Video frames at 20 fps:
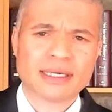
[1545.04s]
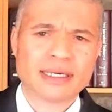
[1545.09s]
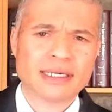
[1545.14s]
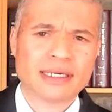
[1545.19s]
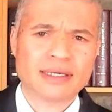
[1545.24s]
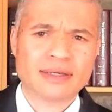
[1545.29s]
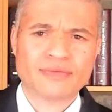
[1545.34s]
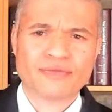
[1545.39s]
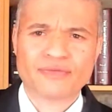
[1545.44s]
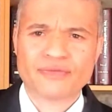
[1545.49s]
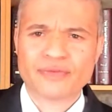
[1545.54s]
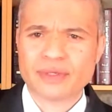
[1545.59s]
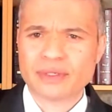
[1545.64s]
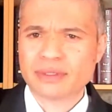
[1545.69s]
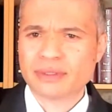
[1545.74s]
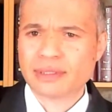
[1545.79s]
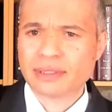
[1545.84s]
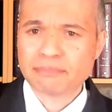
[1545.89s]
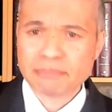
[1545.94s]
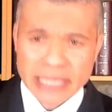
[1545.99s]
If
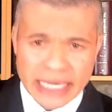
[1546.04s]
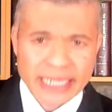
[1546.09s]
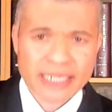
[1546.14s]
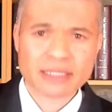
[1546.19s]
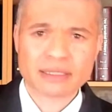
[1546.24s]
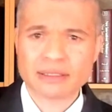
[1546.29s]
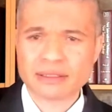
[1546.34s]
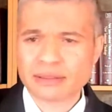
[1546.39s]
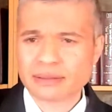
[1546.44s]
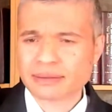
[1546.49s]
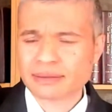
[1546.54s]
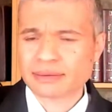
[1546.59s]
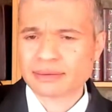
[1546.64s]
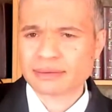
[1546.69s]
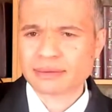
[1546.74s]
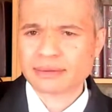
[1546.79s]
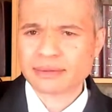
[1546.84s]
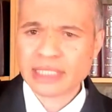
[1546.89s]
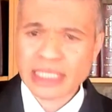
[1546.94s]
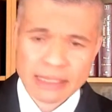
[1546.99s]
you're a male,
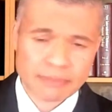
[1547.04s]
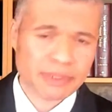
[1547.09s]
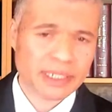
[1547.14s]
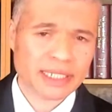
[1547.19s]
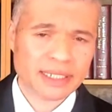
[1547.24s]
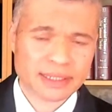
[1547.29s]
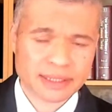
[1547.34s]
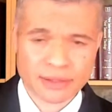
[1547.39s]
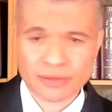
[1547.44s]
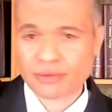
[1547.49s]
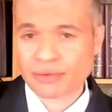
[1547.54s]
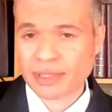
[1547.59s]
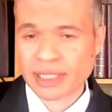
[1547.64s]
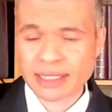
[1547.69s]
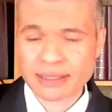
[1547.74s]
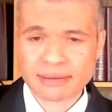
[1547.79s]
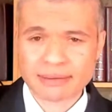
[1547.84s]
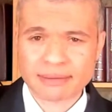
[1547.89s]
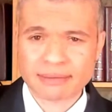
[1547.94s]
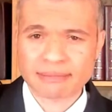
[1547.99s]
TB is a
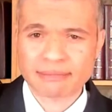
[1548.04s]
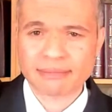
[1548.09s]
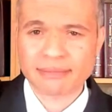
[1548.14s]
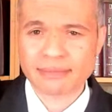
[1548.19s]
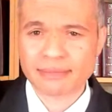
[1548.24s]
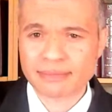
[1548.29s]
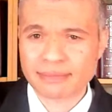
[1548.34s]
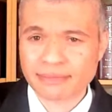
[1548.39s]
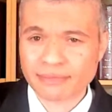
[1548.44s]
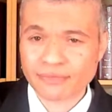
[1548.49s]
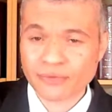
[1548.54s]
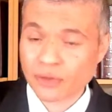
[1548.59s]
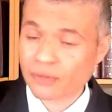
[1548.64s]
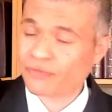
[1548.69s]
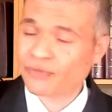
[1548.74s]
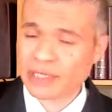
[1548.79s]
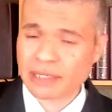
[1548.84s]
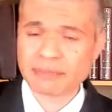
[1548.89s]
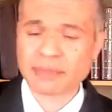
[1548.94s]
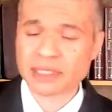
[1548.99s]
threat for
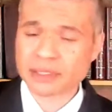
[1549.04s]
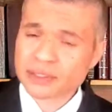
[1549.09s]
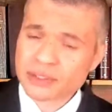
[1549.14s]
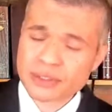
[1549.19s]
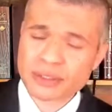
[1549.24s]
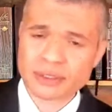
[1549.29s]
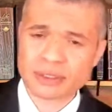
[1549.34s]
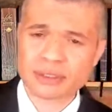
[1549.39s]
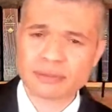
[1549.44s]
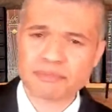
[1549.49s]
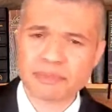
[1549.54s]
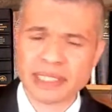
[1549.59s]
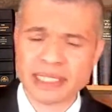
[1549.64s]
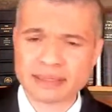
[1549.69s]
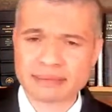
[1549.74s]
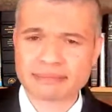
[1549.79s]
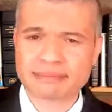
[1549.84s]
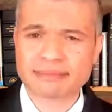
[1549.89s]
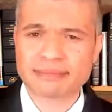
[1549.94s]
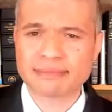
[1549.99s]
females too,
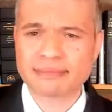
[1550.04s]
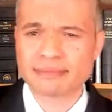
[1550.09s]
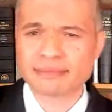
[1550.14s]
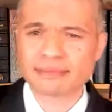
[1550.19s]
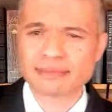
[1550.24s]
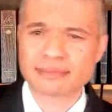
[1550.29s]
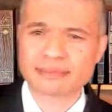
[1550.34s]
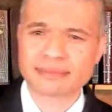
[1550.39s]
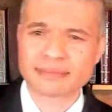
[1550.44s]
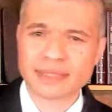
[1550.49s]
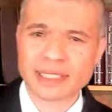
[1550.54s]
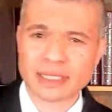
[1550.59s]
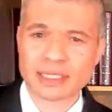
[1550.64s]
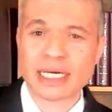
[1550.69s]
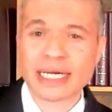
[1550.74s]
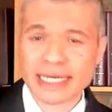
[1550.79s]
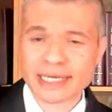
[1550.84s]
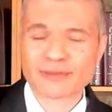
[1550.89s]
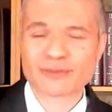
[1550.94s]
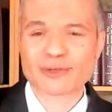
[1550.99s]
but a little
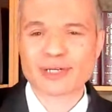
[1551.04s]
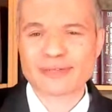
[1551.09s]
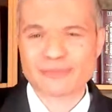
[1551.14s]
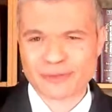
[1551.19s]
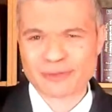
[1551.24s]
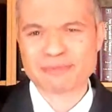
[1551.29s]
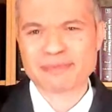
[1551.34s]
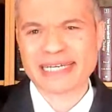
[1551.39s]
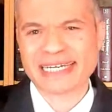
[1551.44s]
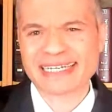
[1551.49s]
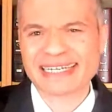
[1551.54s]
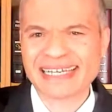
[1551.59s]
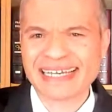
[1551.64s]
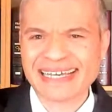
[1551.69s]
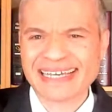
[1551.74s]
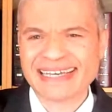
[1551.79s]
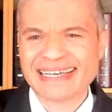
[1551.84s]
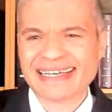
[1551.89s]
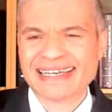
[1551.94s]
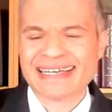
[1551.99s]
higher threat for men.
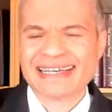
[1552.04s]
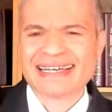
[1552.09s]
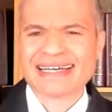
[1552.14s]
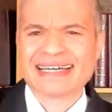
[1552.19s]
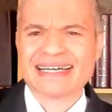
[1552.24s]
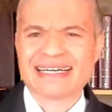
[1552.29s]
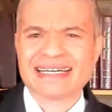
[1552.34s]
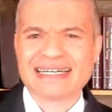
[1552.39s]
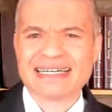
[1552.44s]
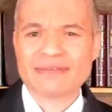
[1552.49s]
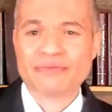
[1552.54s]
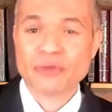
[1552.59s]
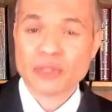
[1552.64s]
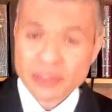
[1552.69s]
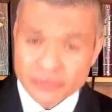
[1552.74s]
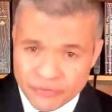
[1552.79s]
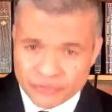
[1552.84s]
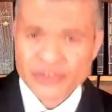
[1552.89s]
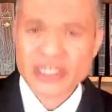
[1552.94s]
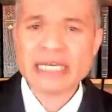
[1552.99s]
If
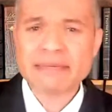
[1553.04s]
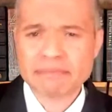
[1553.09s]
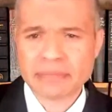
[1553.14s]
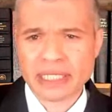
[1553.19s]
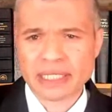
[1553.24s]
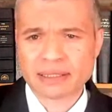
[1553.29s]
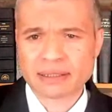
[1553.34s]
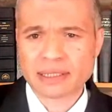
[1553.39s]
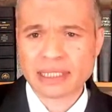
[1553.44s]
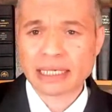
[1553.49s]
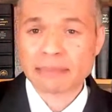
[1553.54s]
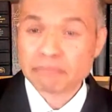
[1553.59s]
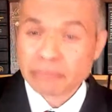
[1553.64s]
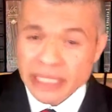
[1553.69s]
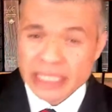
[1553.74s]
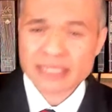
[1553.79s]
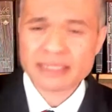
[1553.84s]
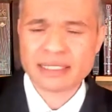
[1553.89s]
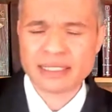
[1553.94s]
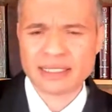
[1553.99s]
you're a female,
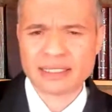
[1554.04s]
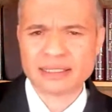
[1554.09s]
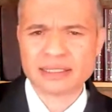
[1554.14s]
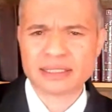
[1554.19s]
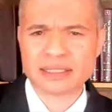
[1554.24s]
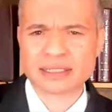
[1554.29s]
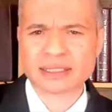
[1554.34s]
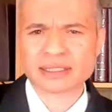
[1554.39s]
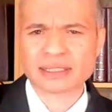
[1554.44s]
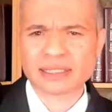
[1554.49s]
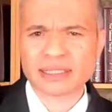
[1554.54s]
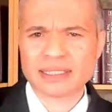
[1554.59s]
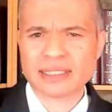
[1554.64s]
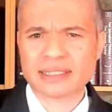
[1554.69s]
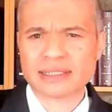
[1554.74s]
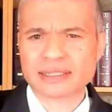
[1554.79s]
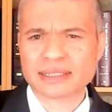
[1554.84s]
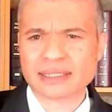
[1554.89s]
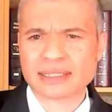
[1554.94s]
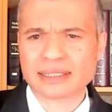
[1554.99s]
diabetes
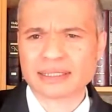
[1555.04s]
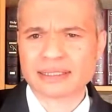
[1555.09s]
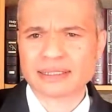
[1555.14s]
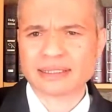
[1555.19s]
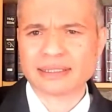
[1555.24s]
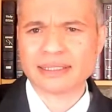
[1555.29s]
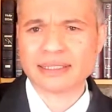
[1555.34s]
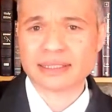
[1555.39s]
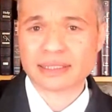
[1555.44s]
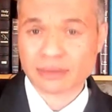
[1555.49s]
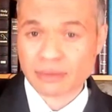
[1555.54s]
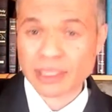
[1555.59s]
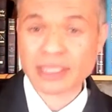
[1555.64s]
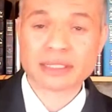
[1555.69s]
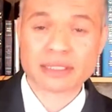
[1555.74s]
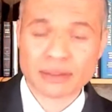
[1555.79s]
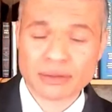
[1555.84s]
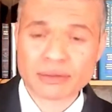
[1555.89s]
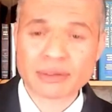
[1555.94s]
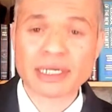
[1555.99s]
is a
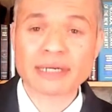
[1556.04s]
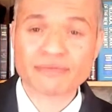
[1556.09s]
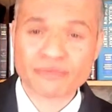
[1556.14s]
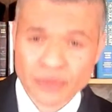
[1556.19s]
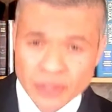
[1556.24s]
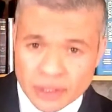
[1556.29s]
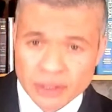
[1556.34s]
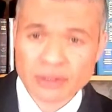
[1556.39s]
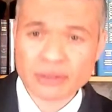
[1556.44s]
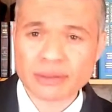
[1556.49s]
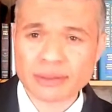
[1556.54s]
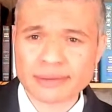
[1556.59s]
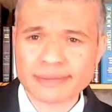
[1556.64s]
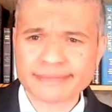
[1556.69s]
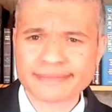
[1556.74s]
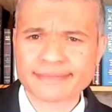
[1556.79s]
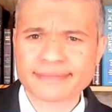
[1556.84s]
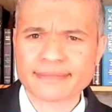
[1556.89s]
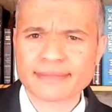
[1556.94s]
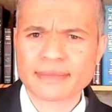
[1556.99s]
greater threat for you.